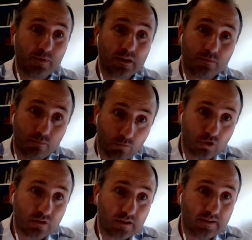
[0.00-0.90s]
but
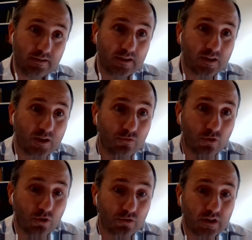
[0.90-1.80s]
mostly he
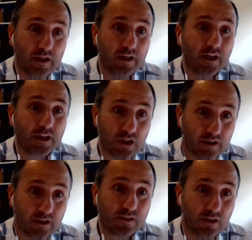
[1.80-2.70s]
follows
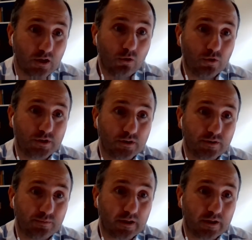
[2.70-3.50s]
Ash'arite theology.